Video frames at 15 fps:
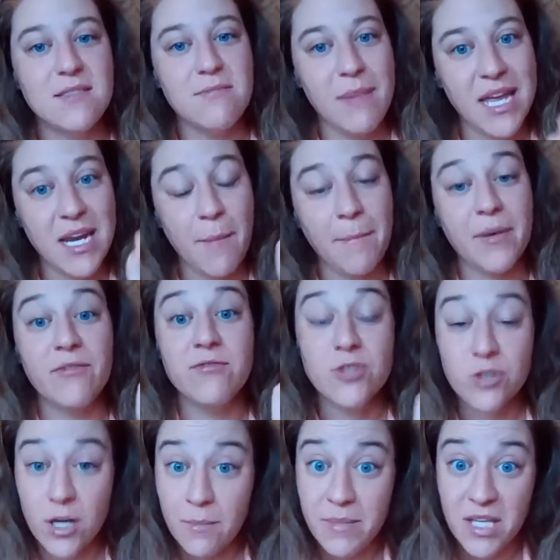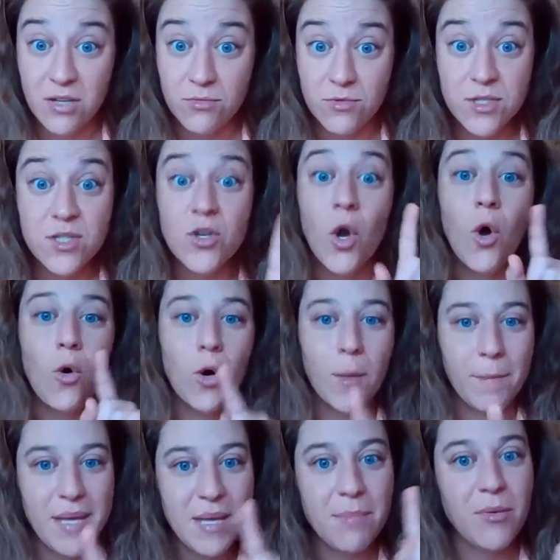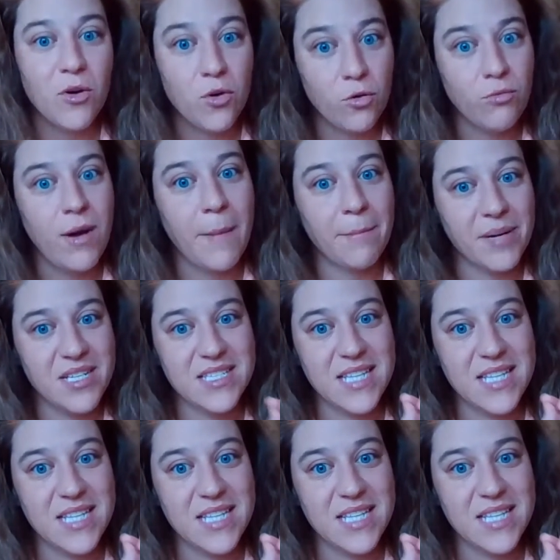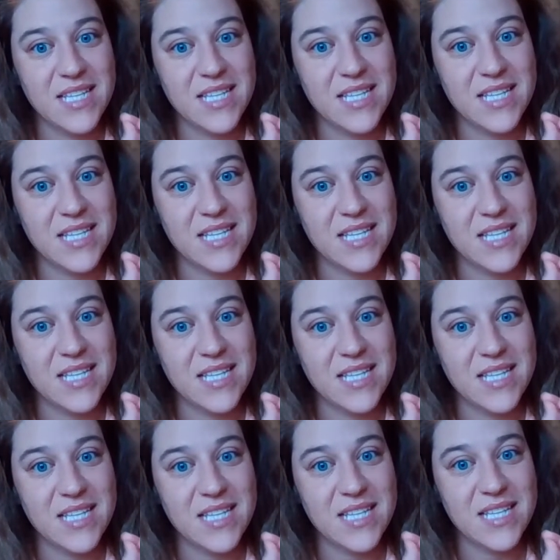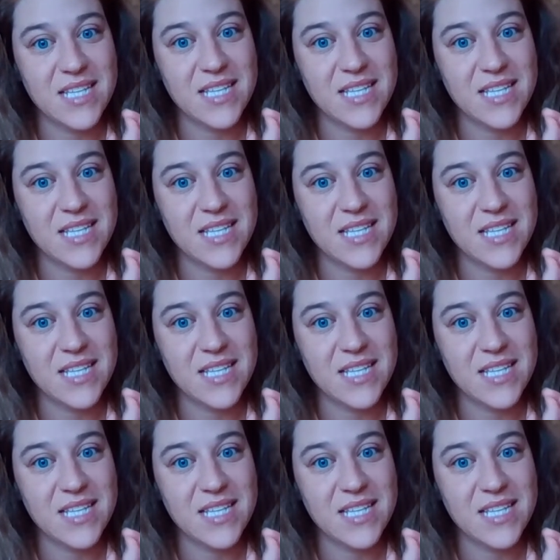is made up of tribunes, or represent the plebeians.